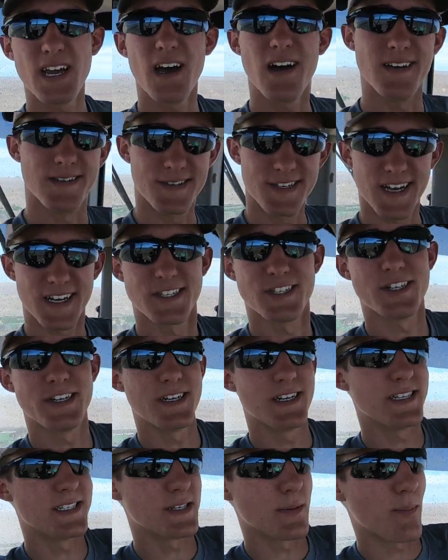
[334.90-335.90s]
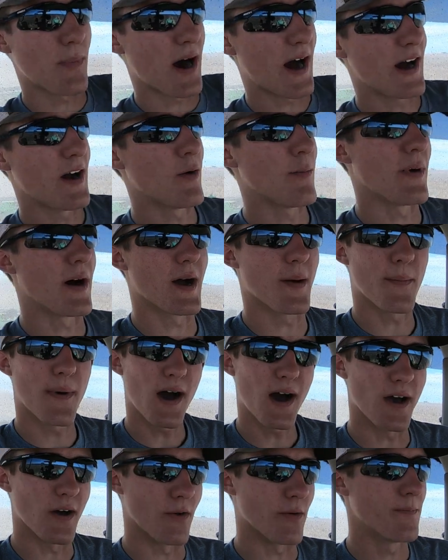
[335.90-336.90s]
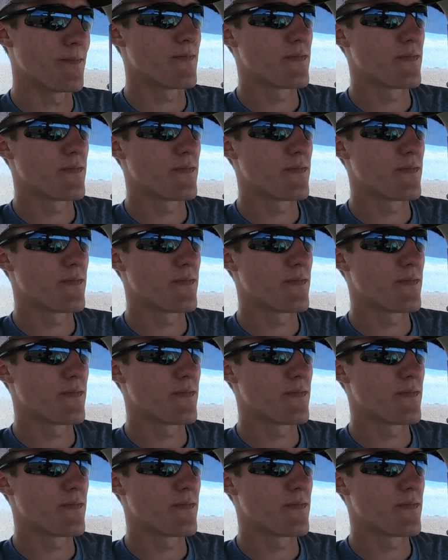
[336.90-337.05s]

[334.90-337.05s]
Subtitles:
a section is a mile by a mile.